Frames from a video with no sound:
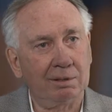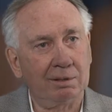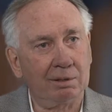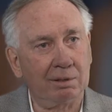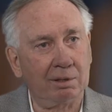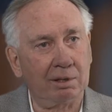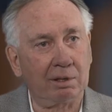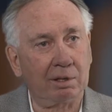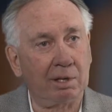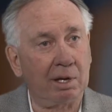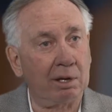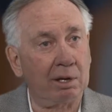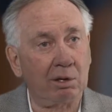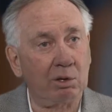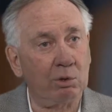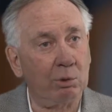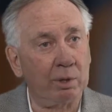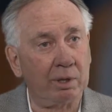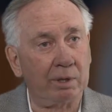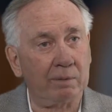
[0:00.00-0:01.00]
They kind of
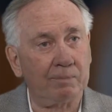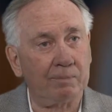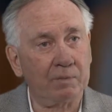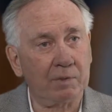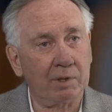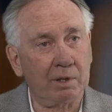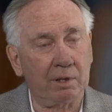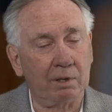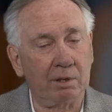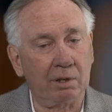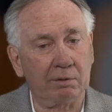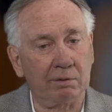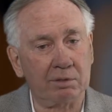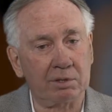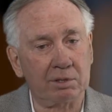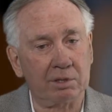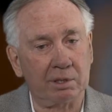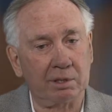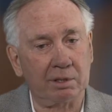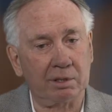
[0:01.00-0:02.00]
quit. And all of a
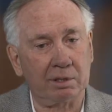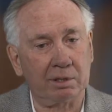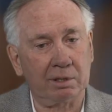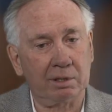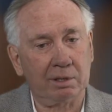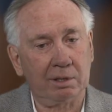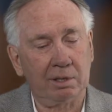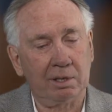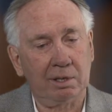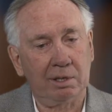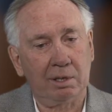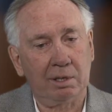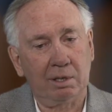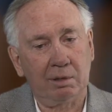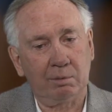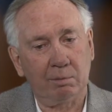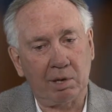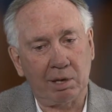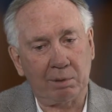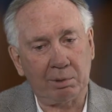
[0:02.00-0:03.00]
sudden,
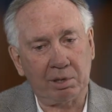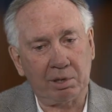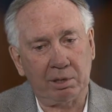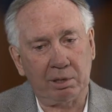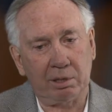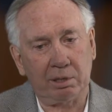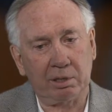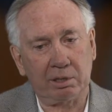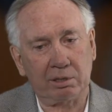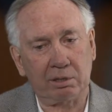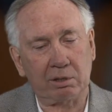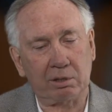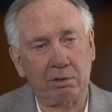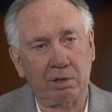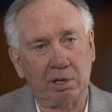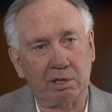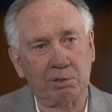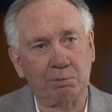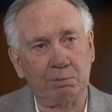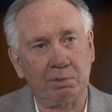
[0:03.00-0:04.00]
Bobby Hull hit the
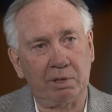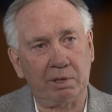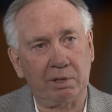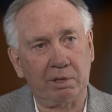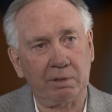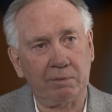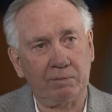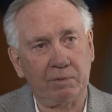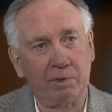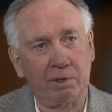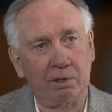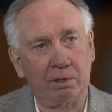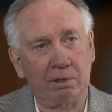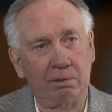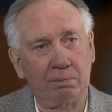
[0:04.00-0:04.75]
crossbar and the